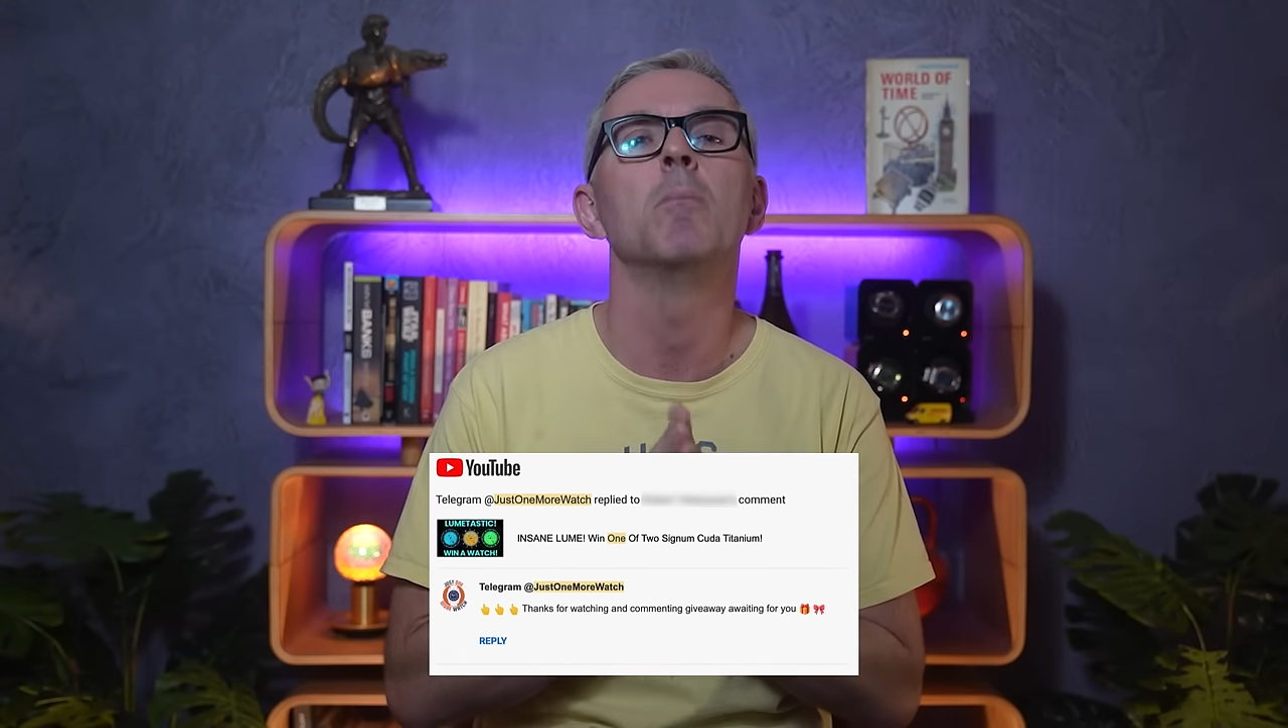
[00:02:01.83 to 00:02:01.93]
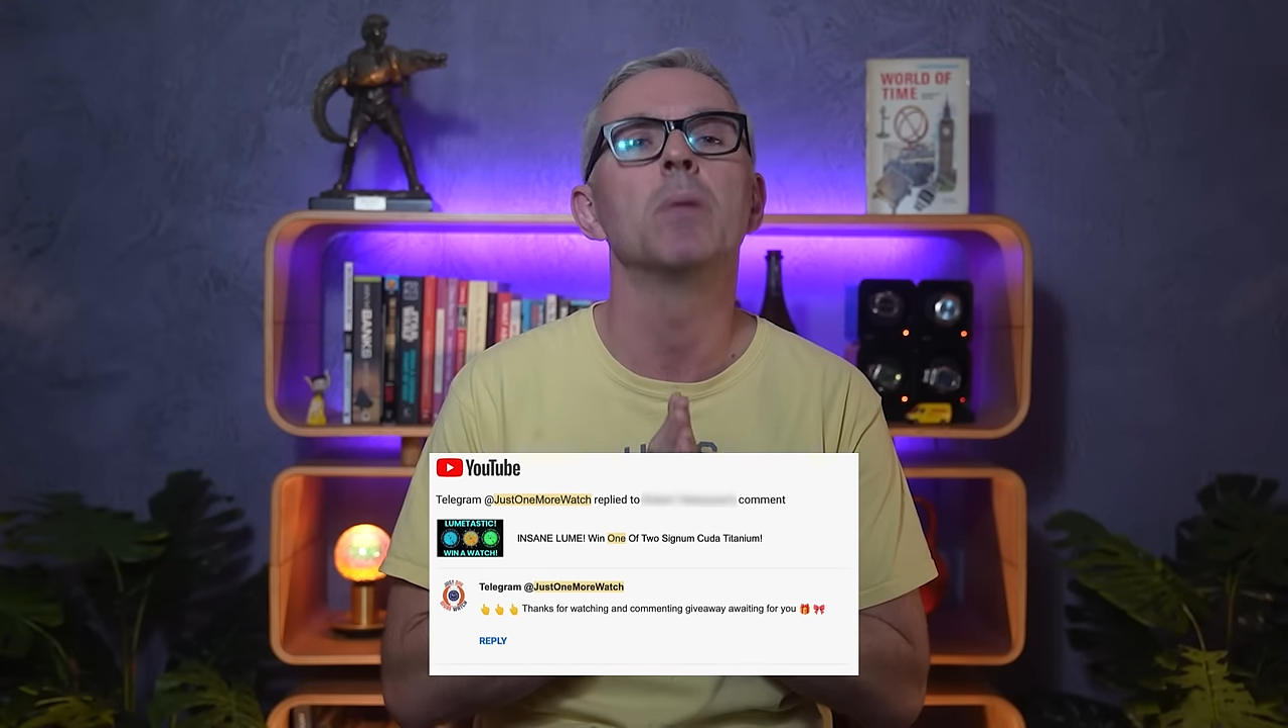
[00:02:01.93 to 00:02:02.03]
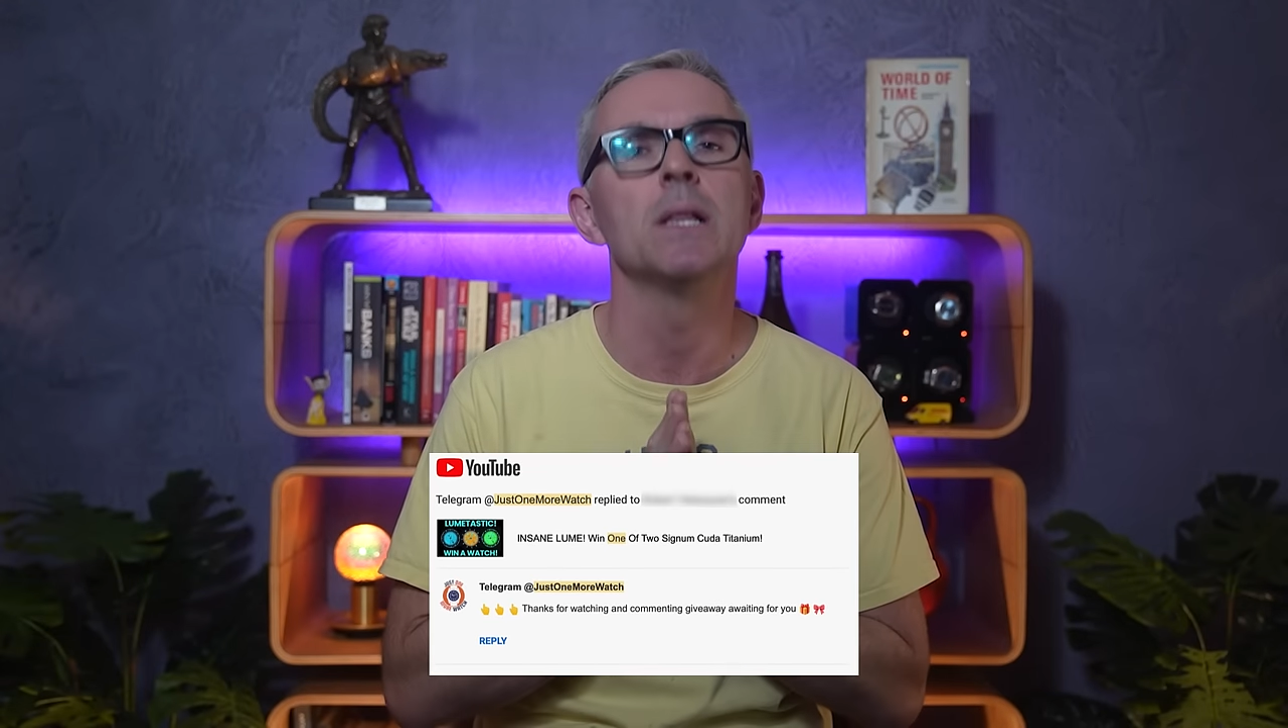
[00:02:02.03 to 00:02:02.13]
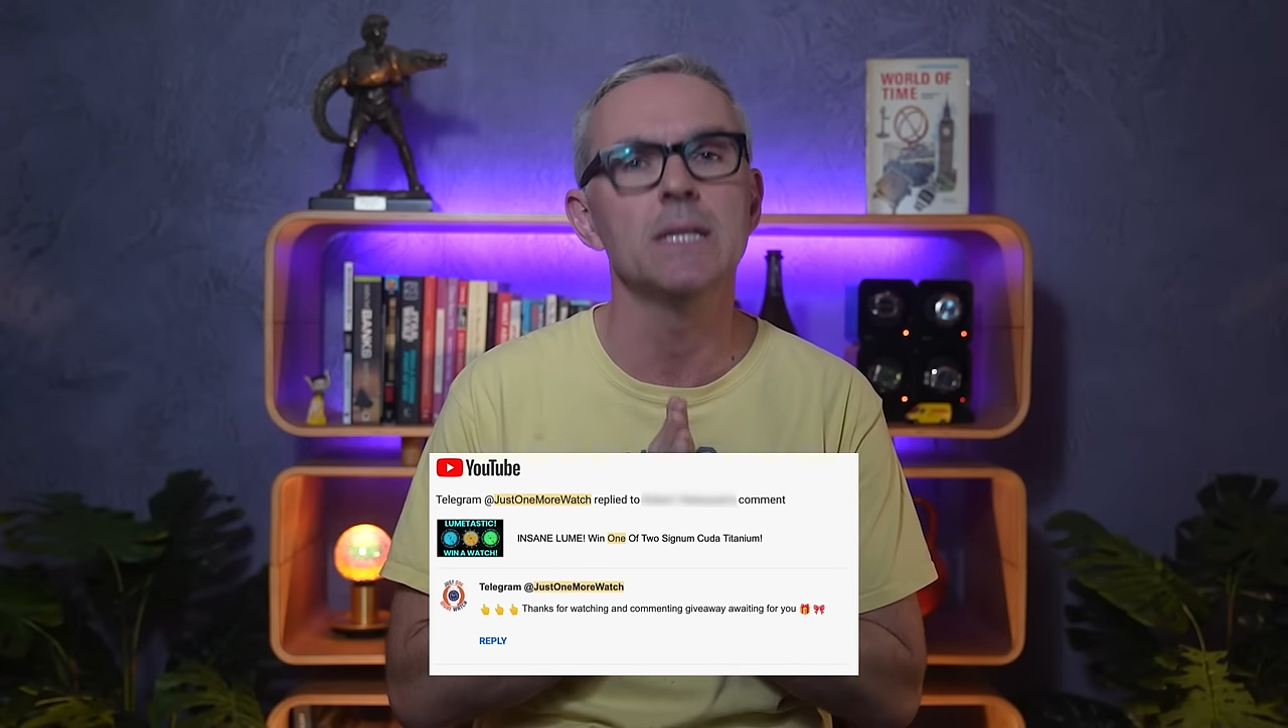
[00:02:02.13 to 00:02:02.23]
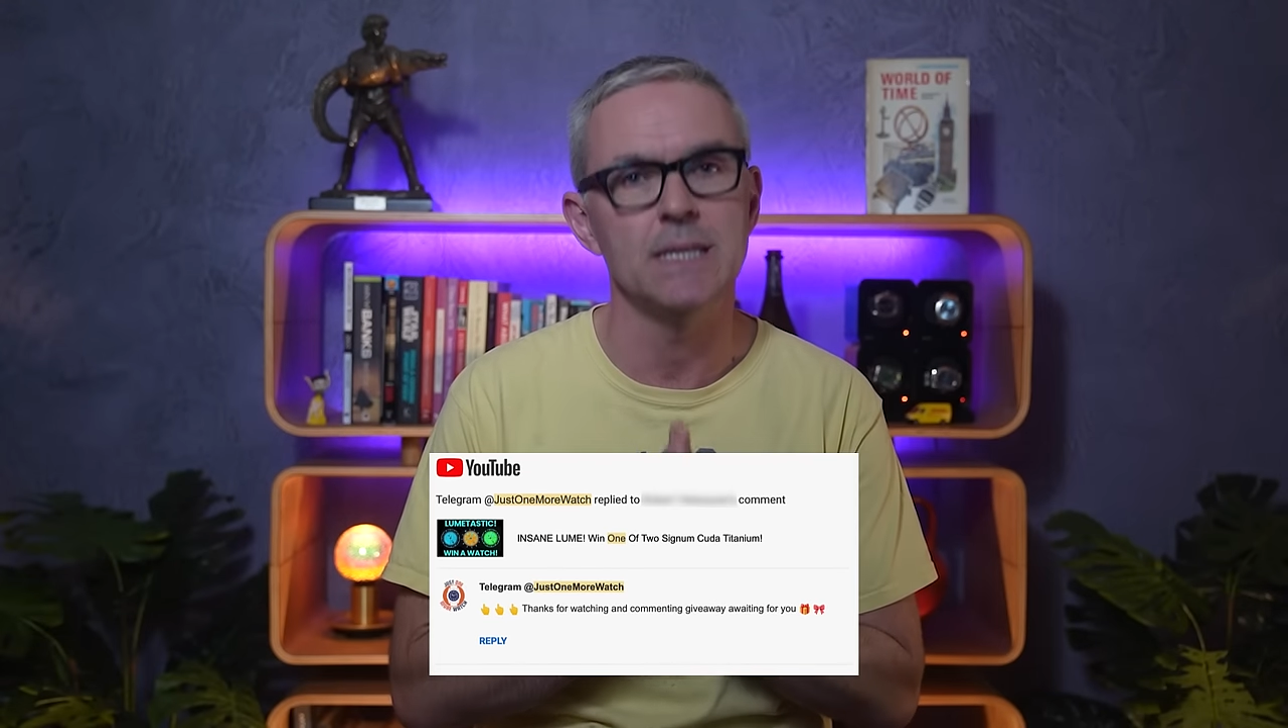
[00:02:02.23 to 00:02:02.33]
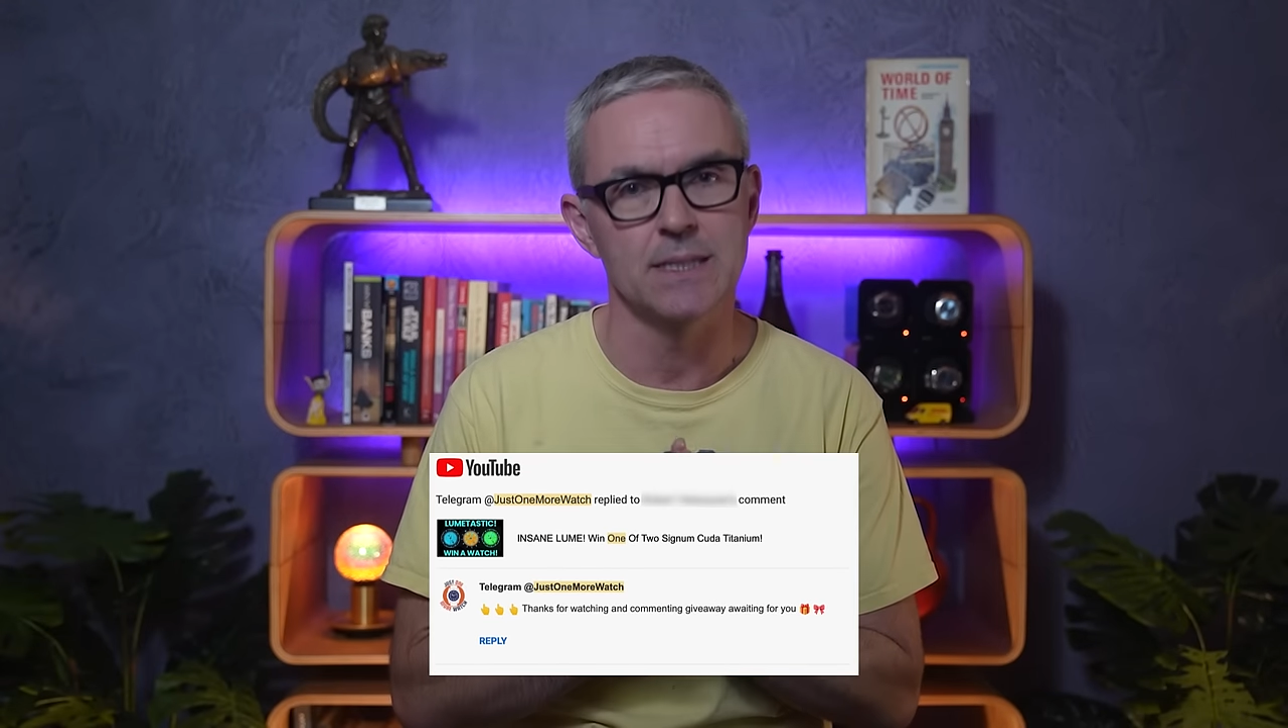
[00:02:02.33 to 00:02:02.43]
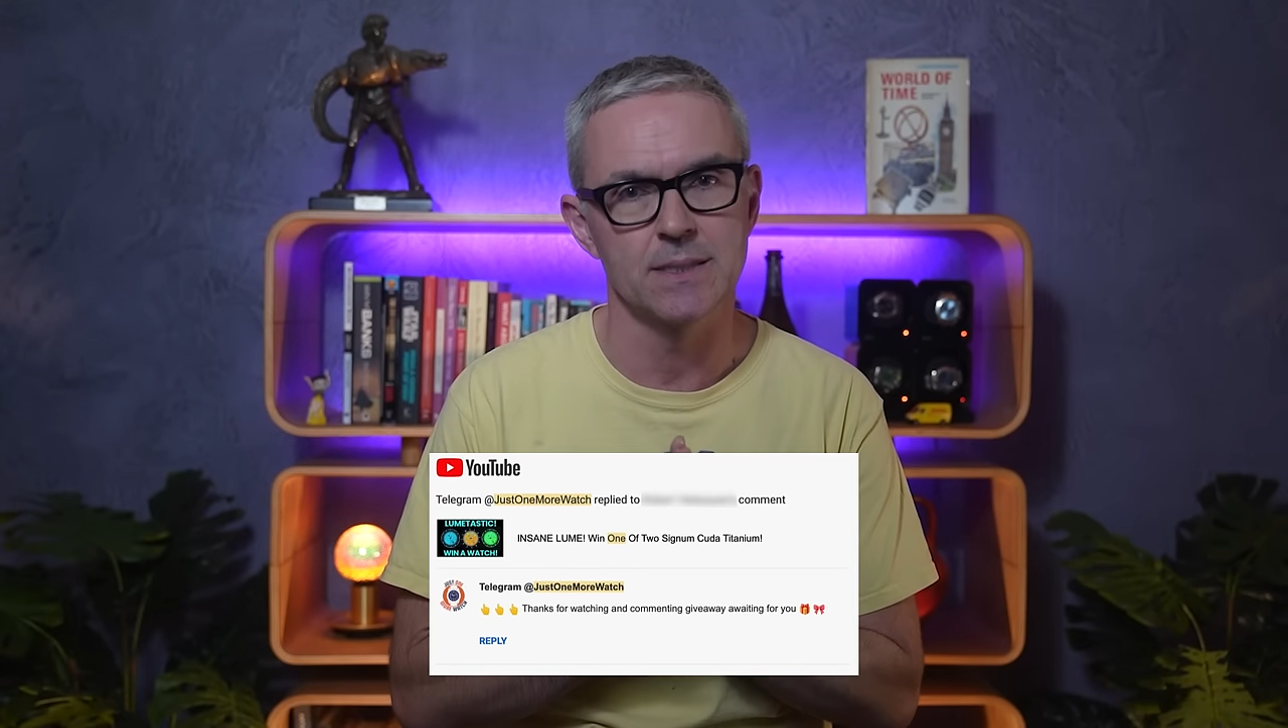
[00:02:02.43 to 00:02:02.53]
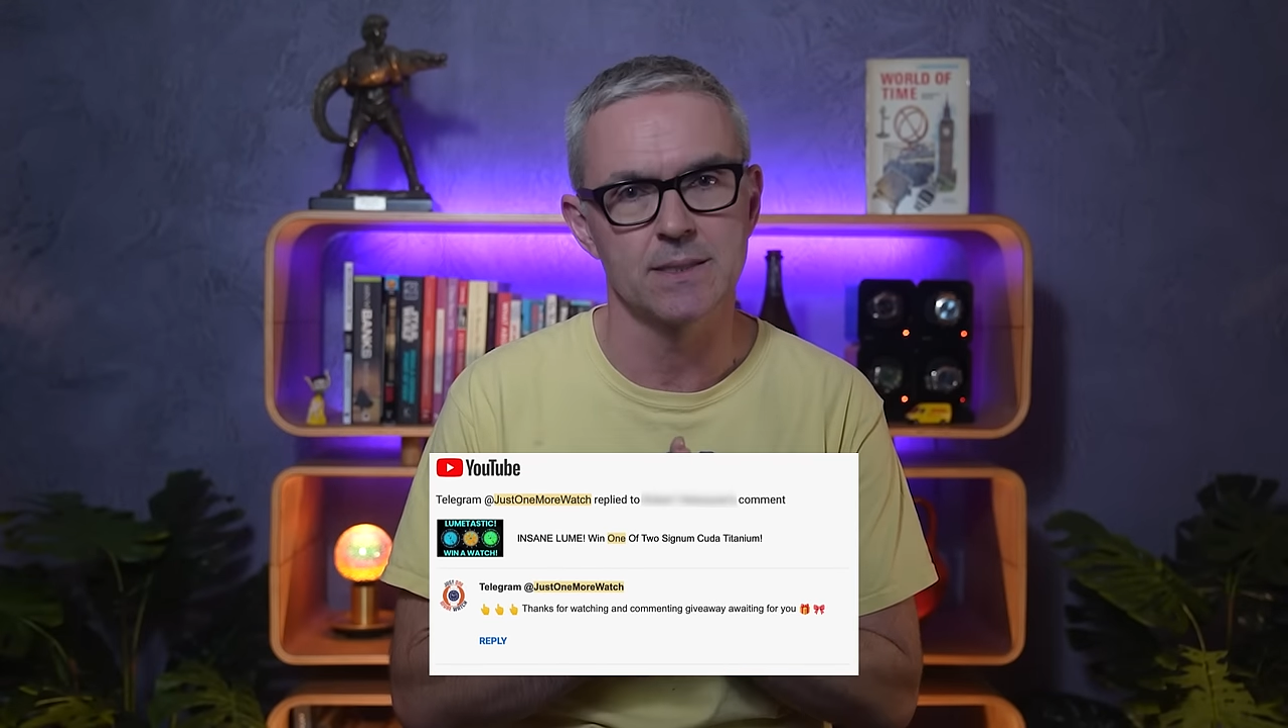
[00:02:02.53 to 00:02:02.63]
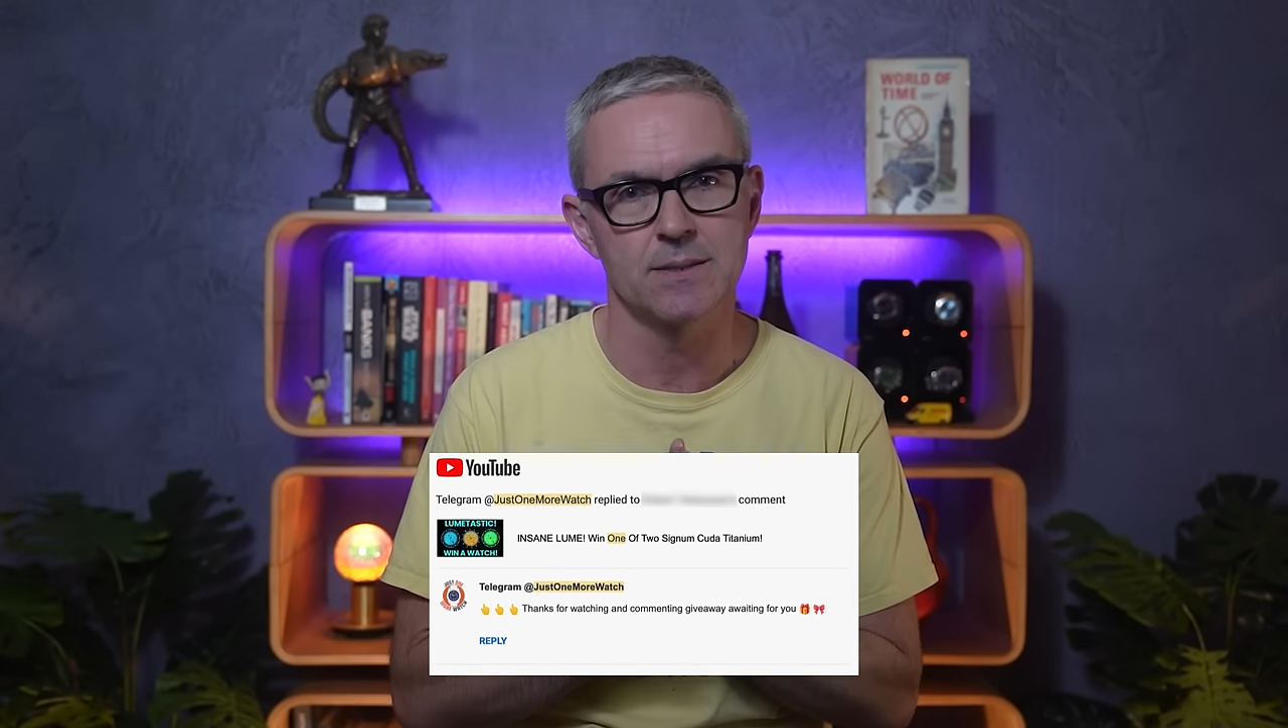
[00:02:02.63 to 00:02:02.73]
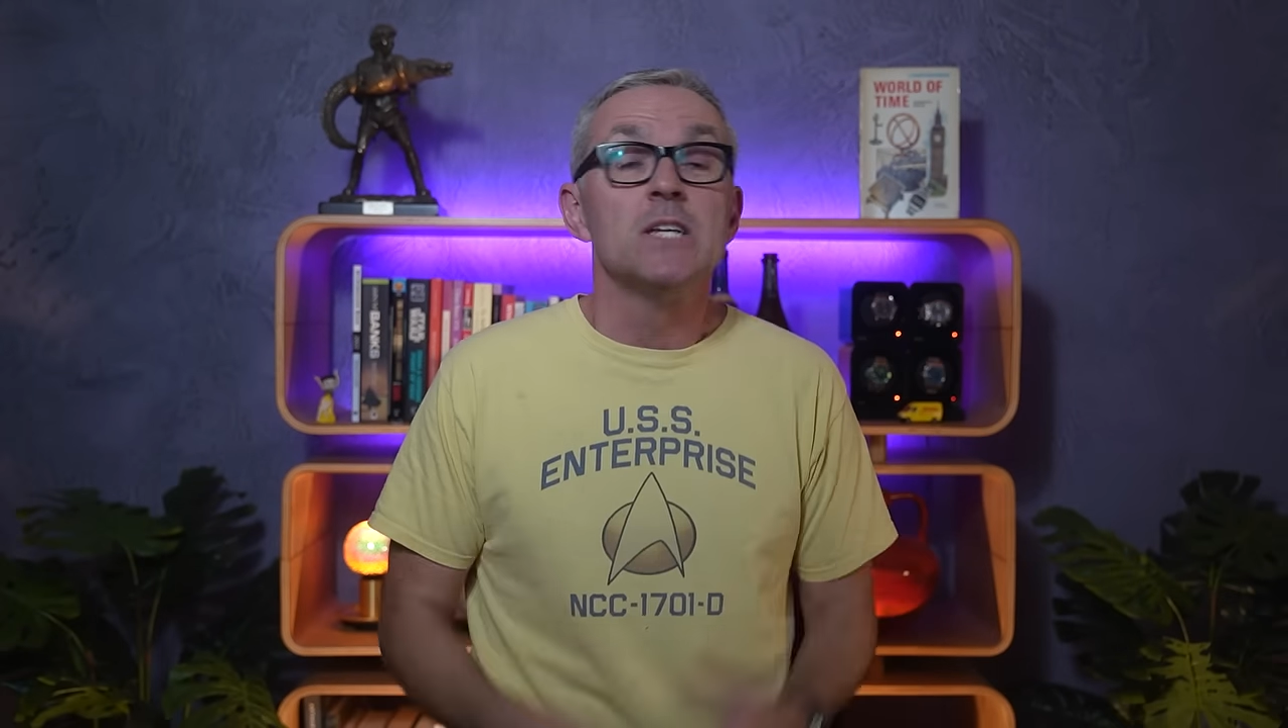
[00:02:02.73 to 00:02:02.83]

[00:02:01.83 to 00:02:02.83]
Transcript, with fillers: Please.